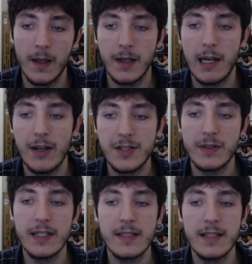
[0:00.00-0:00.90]
Now, as you
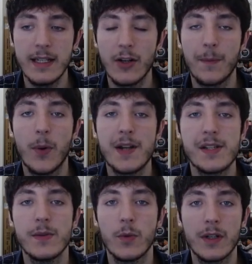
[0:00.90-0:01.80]
can see in our
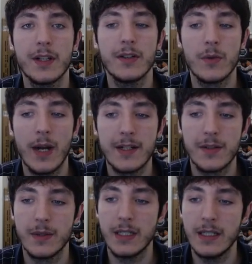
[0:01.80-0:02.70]
present working
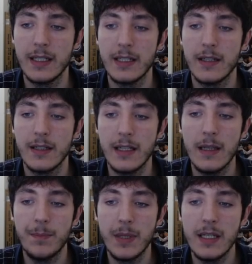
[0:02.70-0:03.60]
directory,
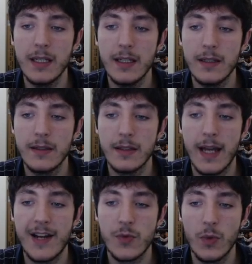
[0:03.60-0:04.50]

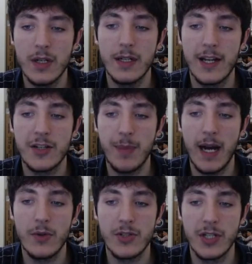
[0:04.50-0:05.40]

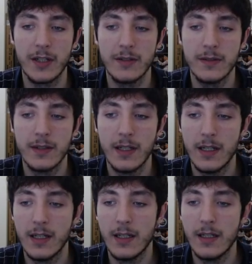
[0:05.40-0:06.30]
ep-1-PowerShell,
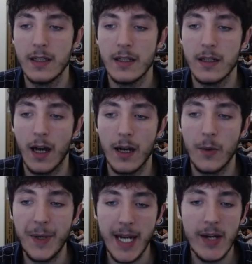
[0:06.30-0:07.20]

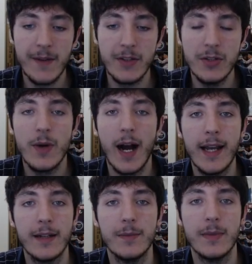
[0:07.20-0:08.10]
we now have a new
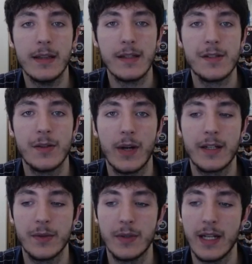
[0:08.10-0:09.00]
item in this
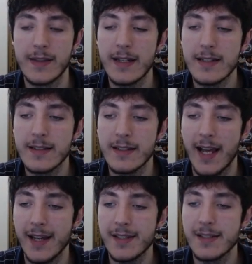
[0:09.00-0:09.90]
directory, and that is the
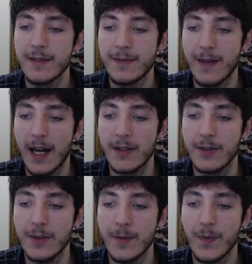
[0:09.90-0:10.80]
test
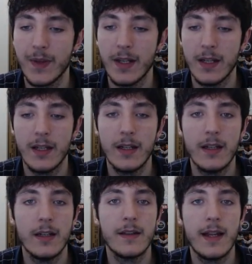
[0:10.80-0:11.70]
file.
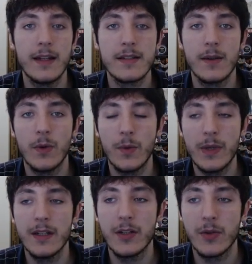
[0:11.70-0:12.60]
That is what we
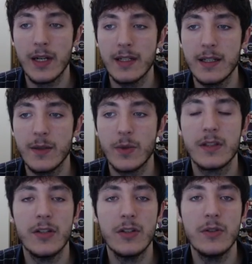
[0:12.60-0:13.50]
had created with
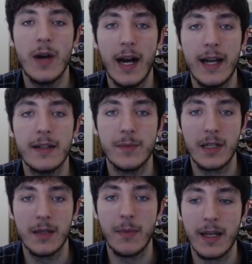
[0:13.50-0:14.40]
the new item
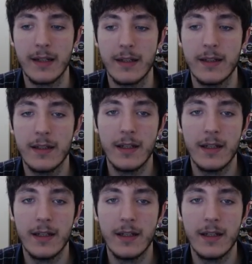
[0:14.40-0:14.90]
command.